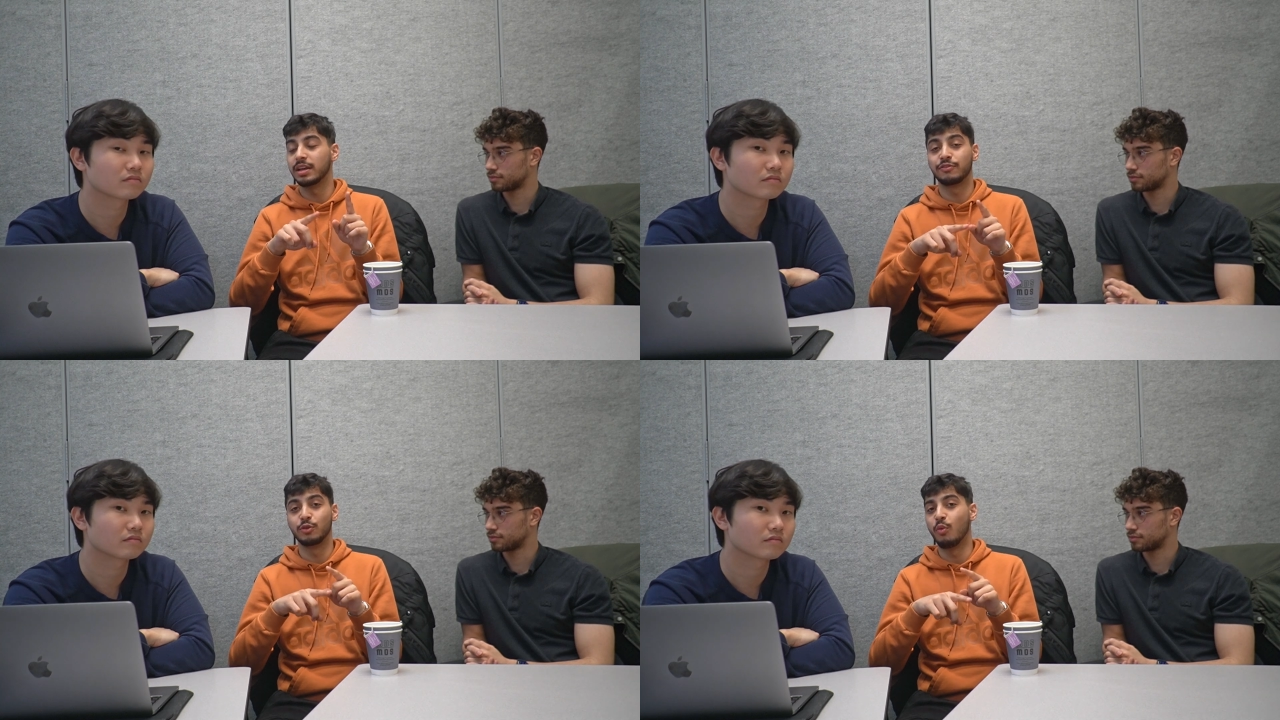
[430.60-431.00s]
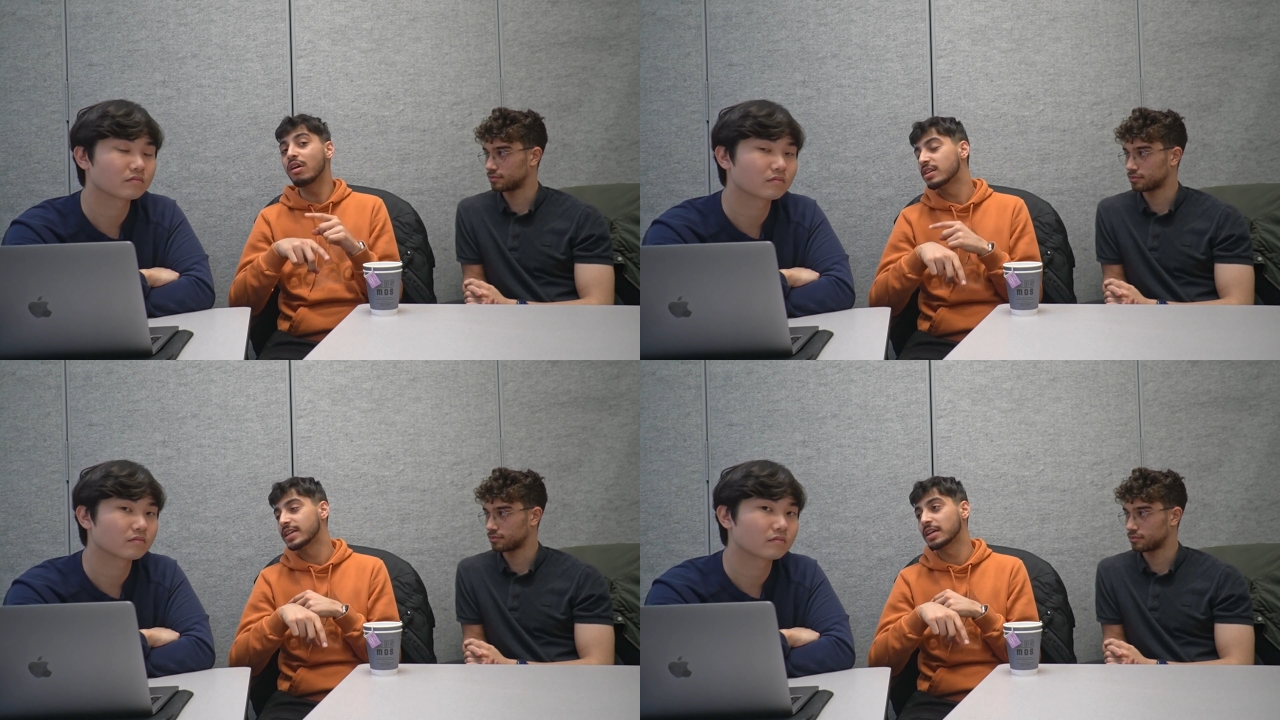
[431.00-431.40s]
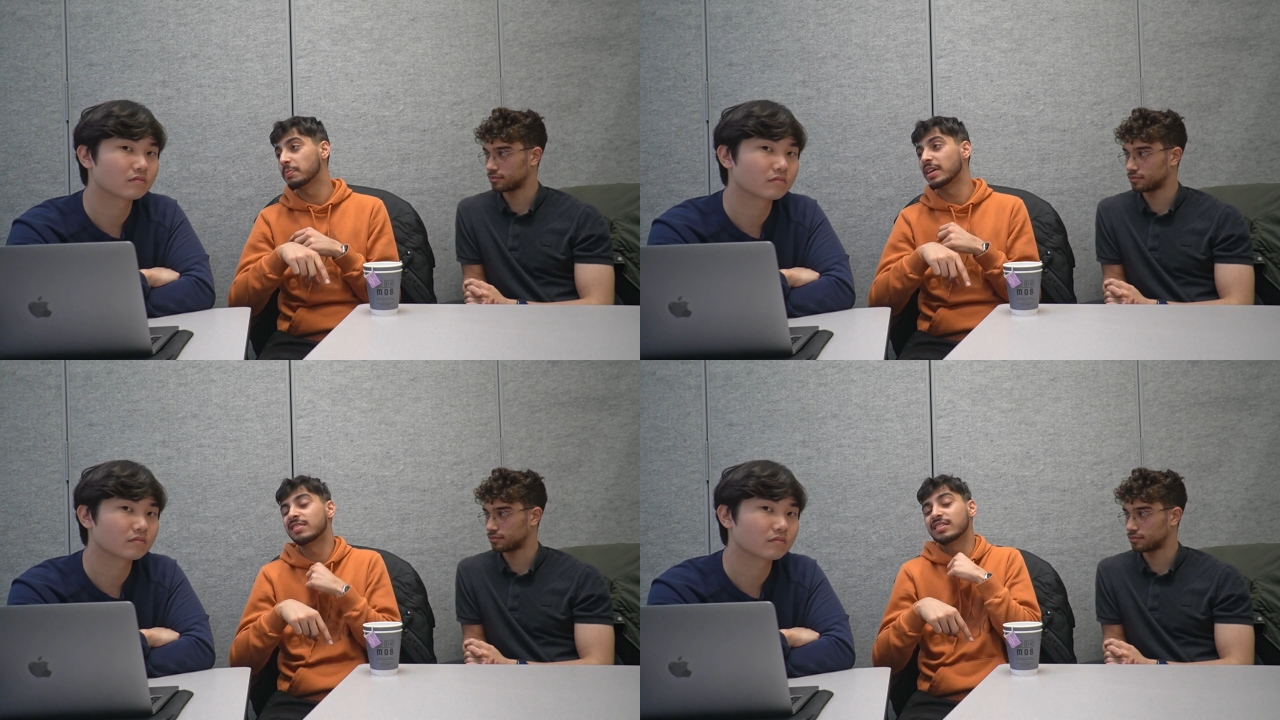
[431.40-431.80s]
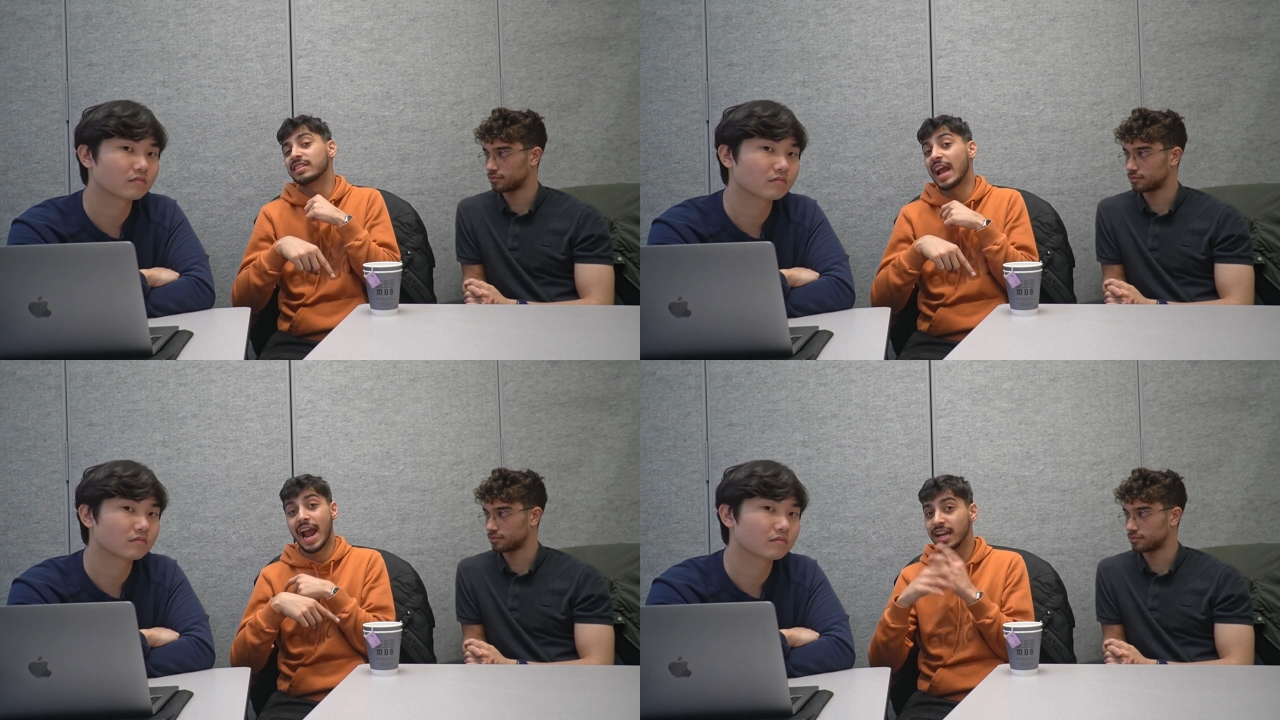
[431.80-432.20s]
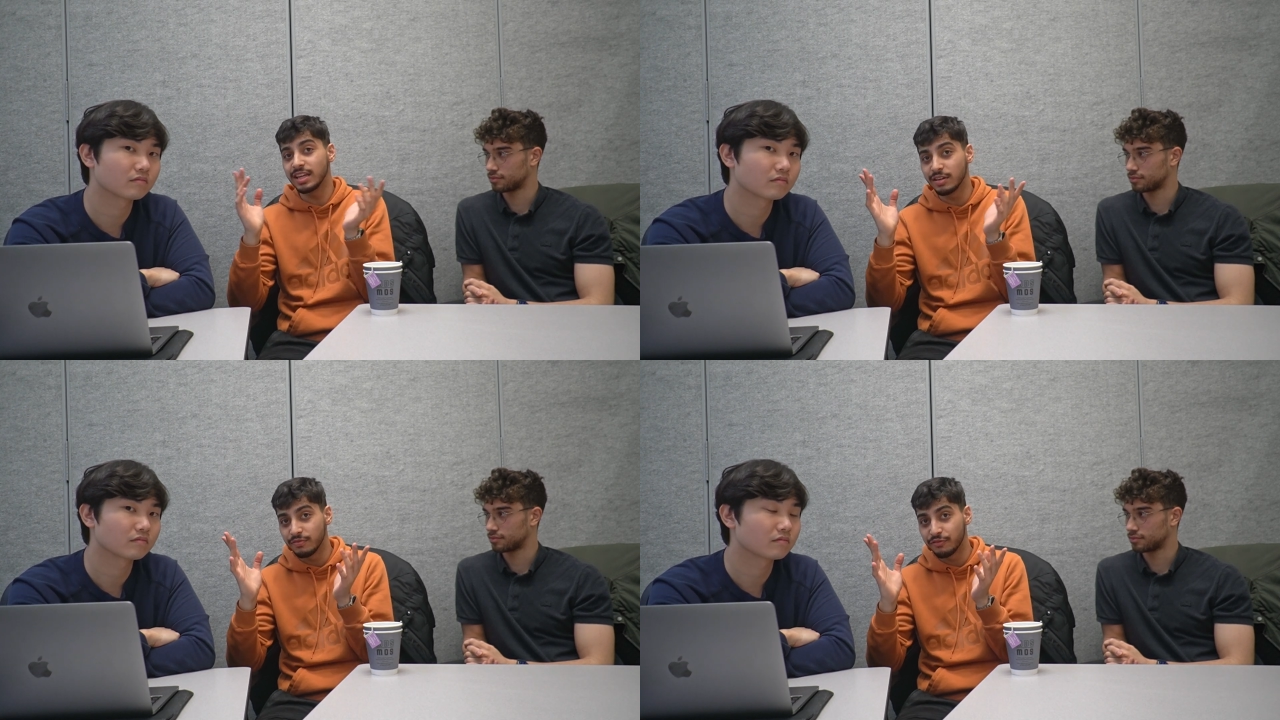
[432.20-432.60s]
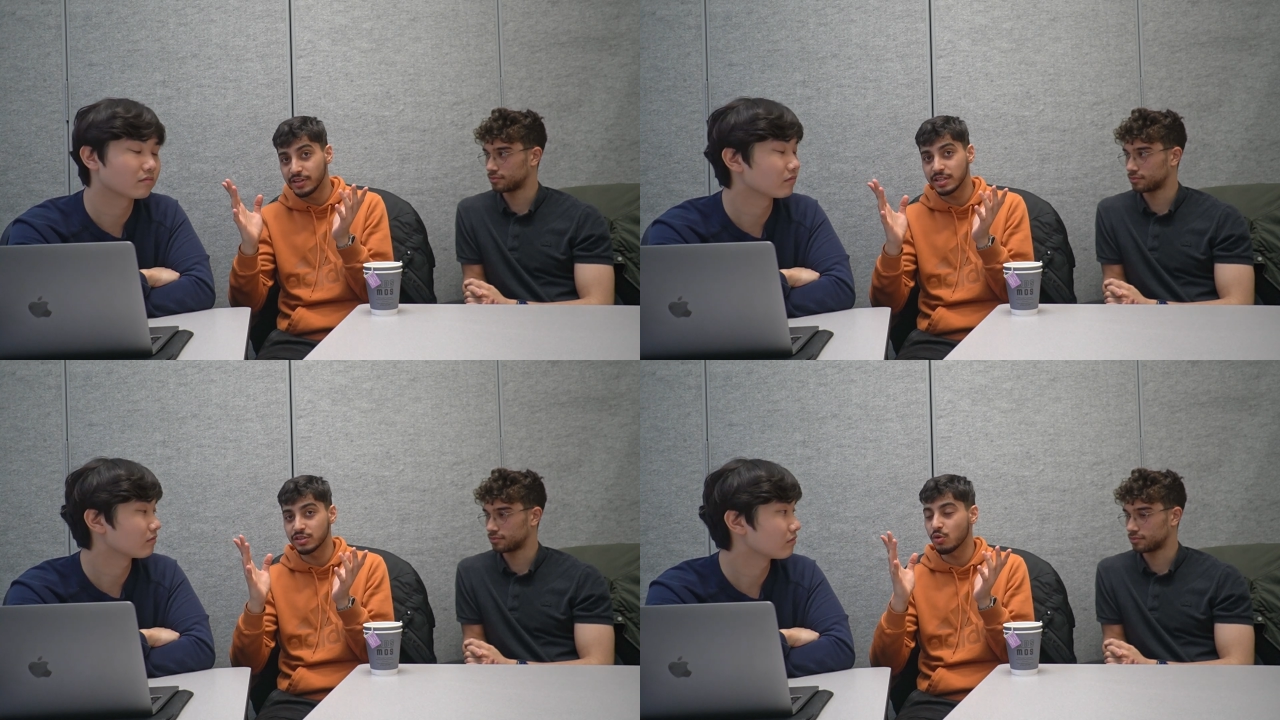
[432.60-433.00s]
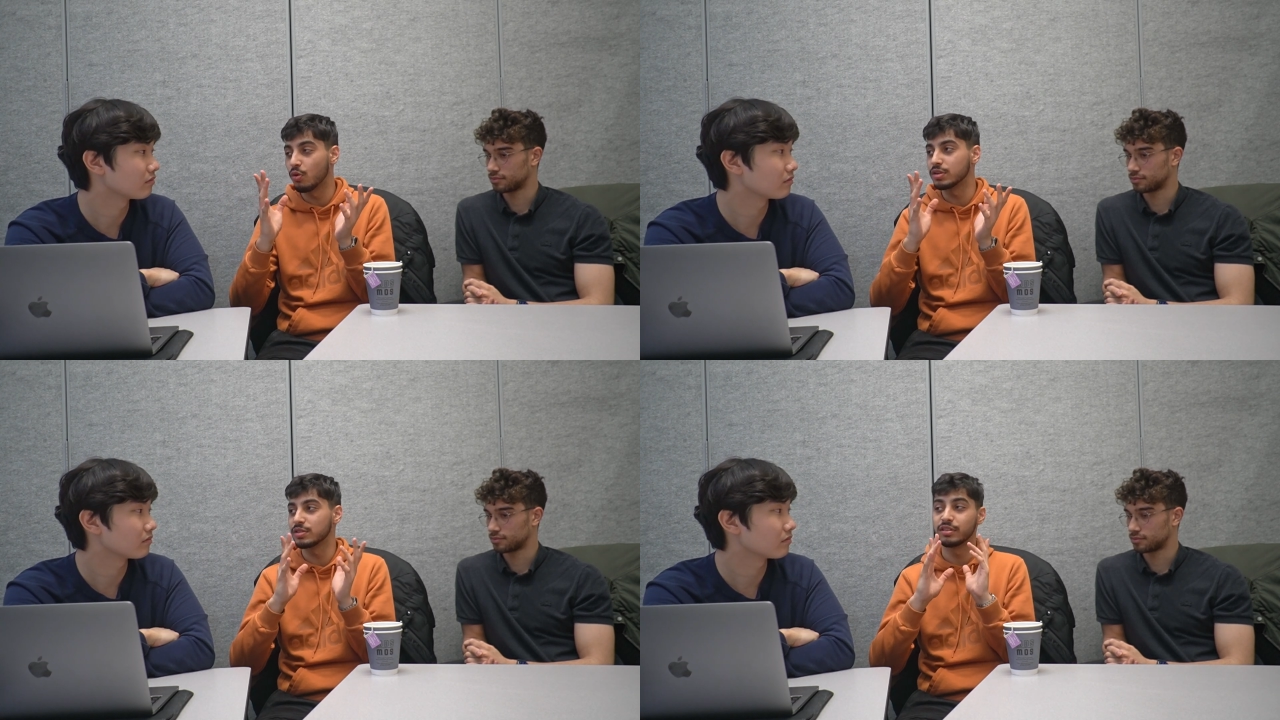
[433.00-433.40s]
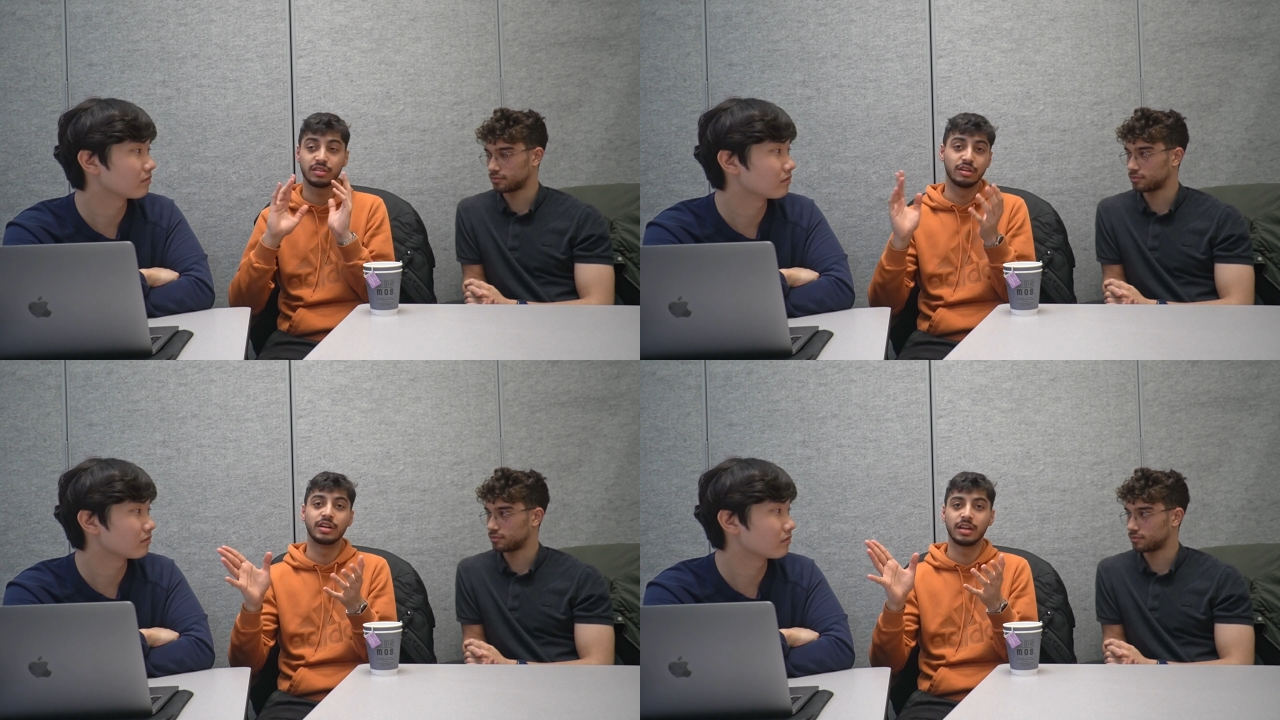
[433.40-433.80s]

Speaker 1: if you want to take basically any physics course in the third